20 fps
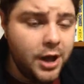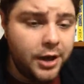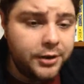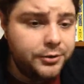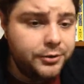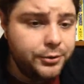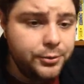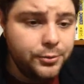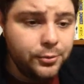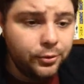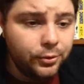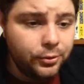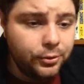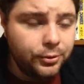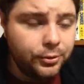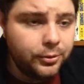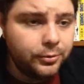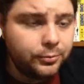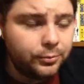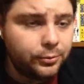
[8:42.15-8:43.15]
a
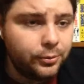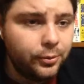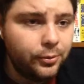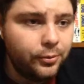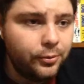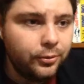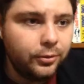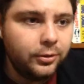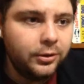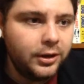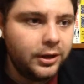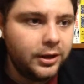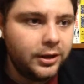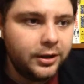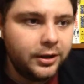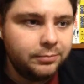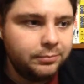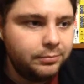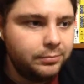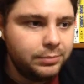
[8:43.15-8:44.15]
dual
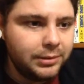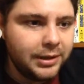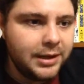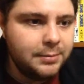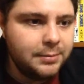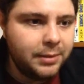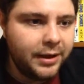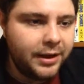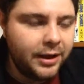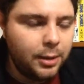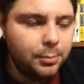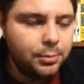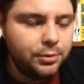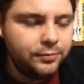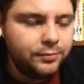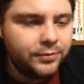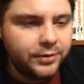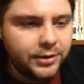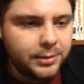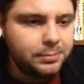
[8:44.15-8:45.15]
role played by
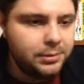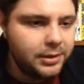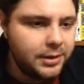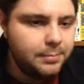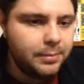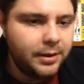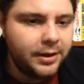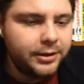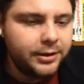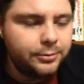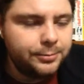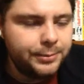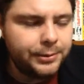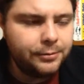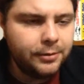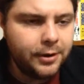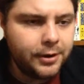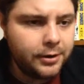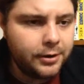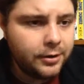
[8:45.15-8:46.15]
Albert Finney, played by Ewan
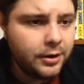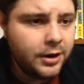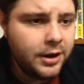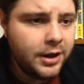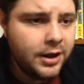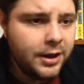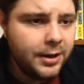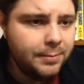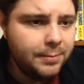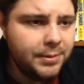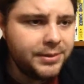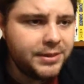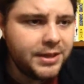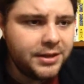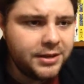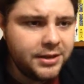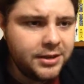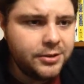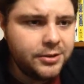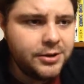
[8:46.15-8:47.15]
McGregor. But
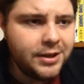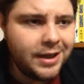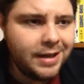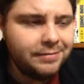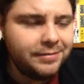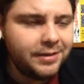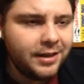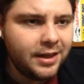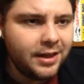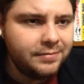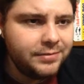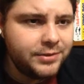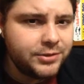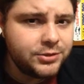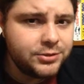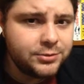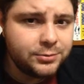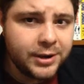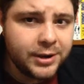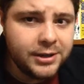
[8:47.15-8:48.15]
then here you have to have the
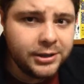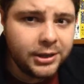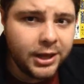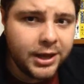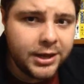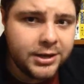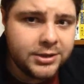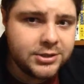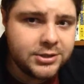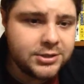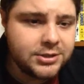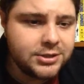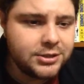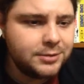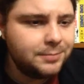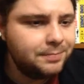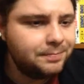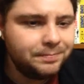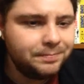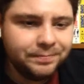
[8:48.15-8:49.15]

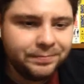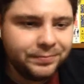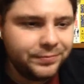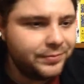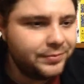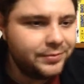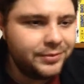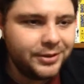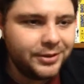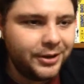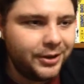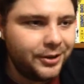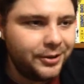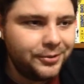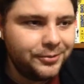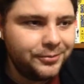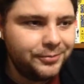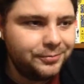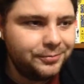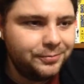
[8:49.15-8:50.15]
straight-laced, you
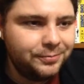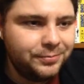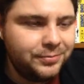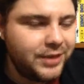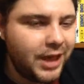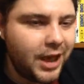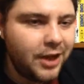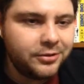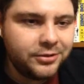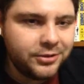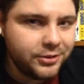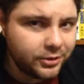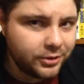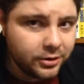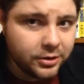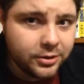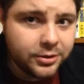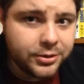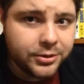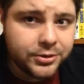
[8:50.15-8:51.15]
know,
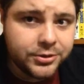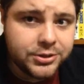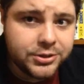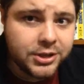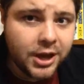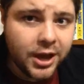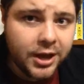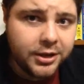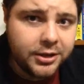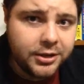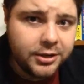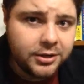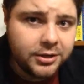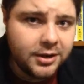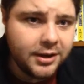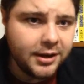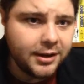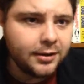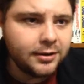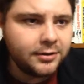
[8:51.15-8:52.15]
down-to-earth son
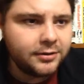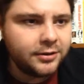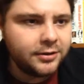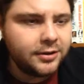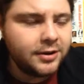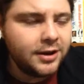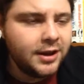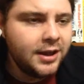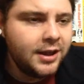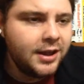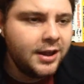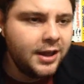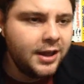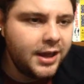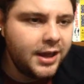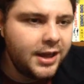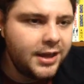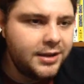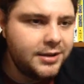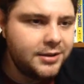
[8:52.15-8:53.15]
character,
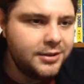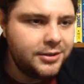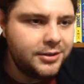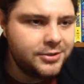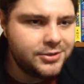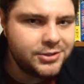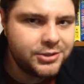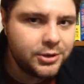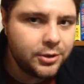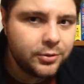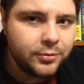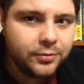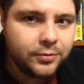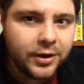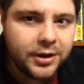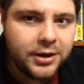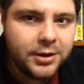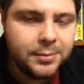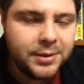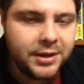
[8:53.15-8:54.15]
and there's no
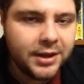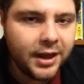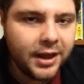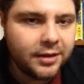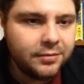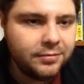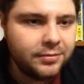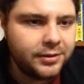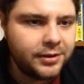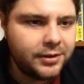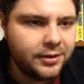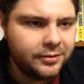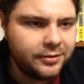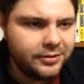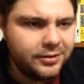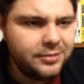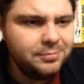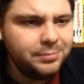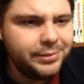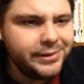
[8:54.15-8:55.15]
fun to be had for the
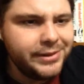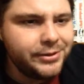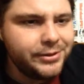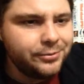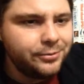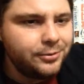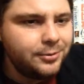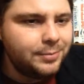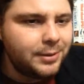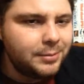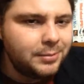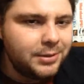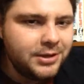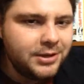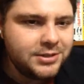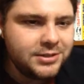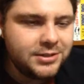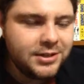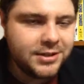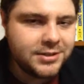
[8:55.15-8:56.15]
character. And Billy Crudup, I mean,
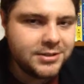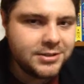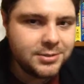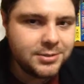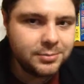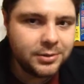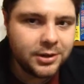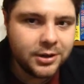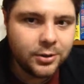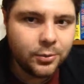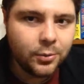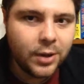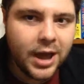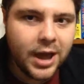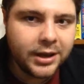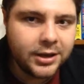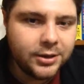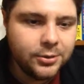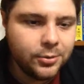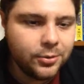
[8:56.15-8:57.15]
he's done some kind of
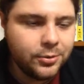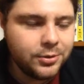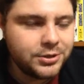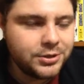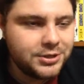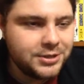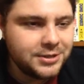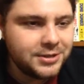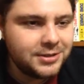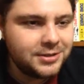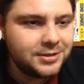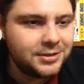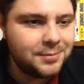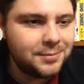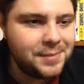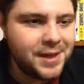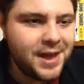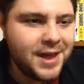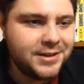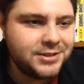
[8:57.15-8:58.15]
wacky roles in
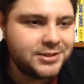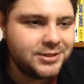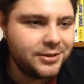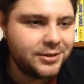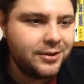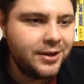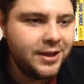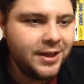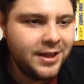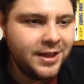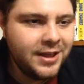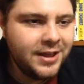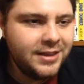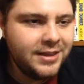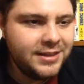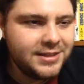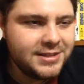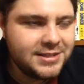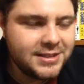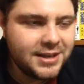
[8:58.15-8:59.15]
the past, so
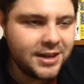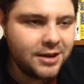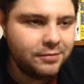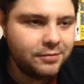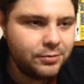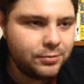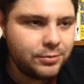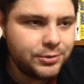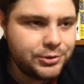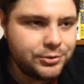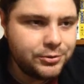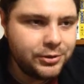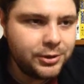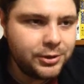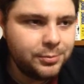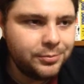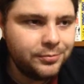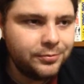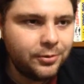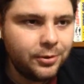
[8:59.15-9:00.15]
this is kind of a
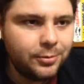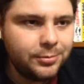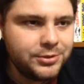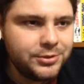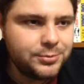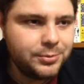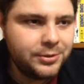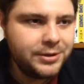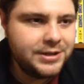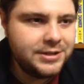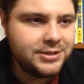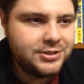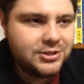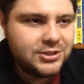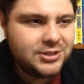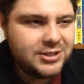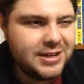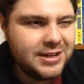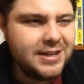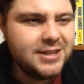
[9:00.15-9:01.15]
restricted performance where he
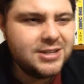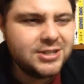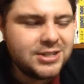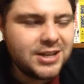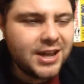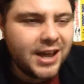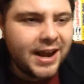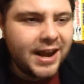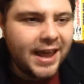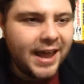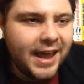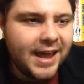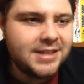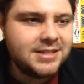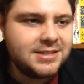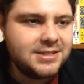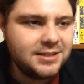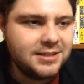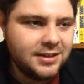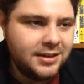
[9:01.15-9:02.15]
just kind of
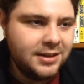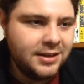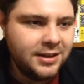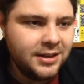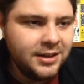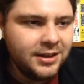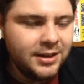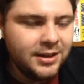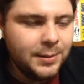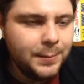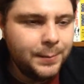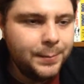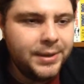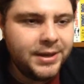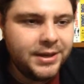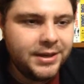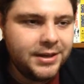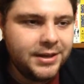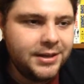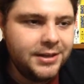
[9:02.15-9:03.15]
has to
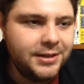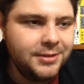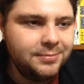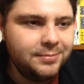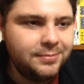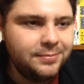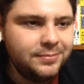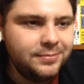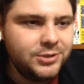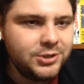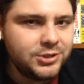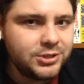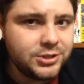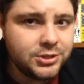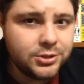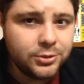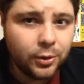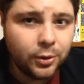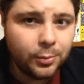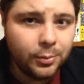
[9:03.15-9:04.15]
be just
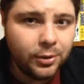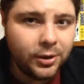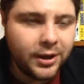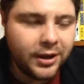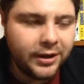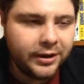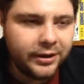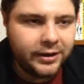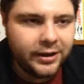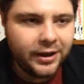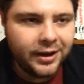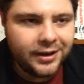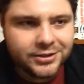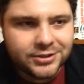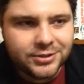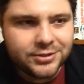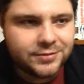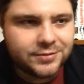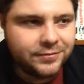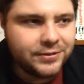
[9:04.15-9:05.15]
this normal of guy.
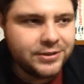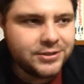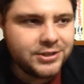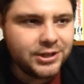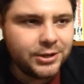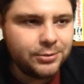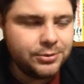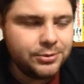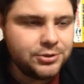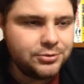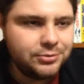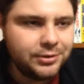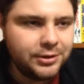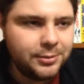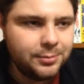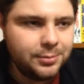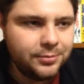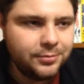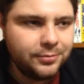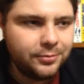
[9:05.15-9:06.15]
So it feels like a
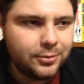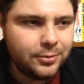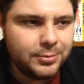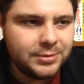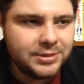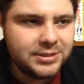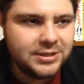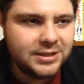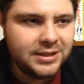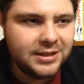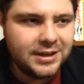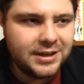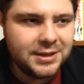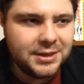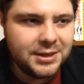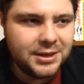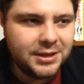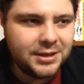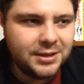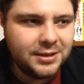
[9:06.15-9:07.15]
restricted performance, and I
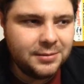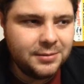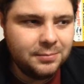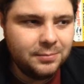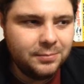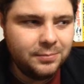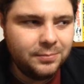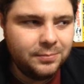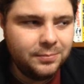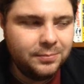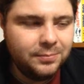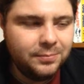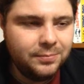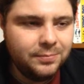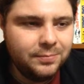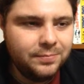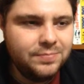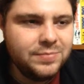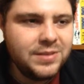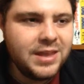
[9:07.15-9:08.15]
think
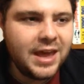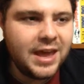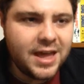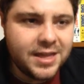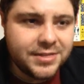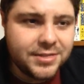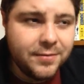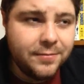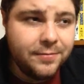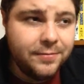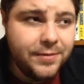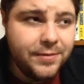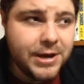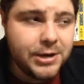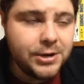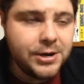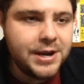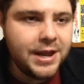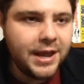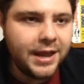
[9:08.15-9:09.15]
at the
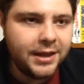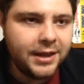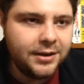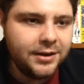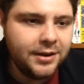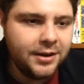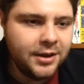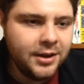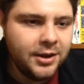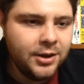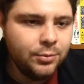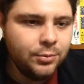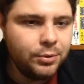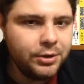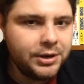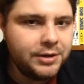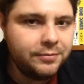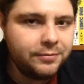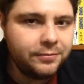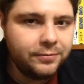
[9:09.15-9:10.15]
very end,
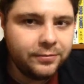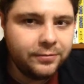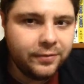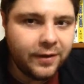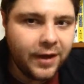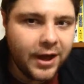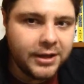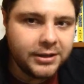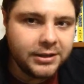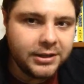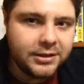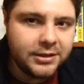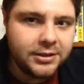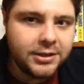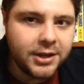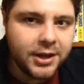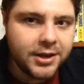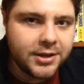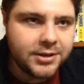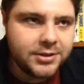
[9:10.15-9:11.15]
where he finally
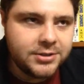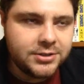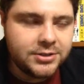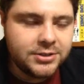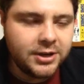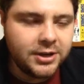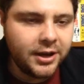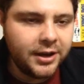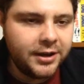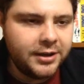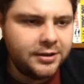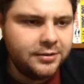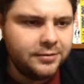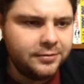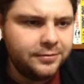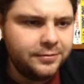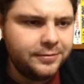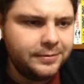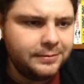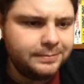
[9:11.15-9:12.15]
does kind
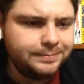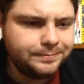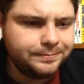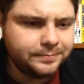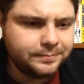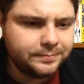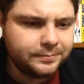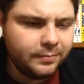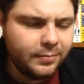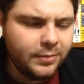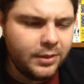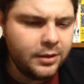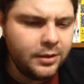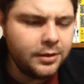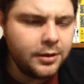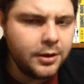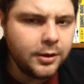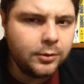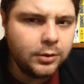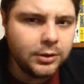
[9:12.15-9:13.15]
of
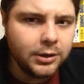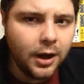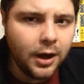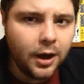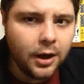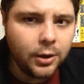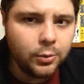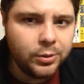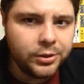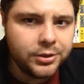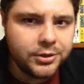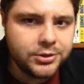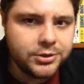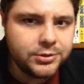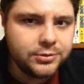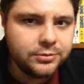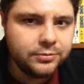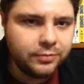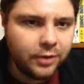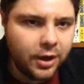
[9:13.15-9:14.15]
go along with
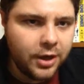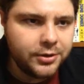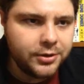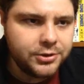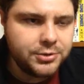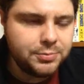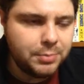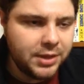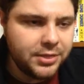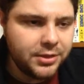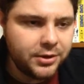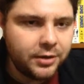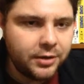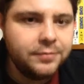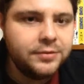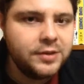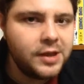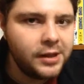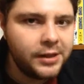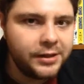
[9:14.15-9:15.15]
his father's method
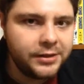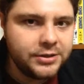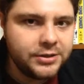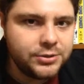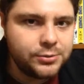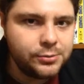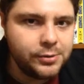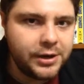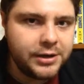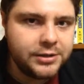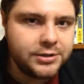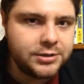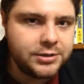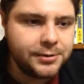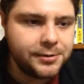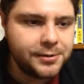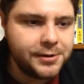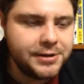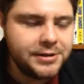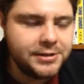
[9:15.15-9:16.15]
of telling these grand
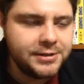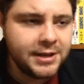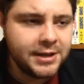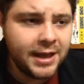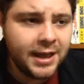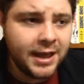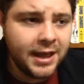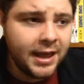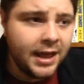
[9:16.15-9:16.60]
stories,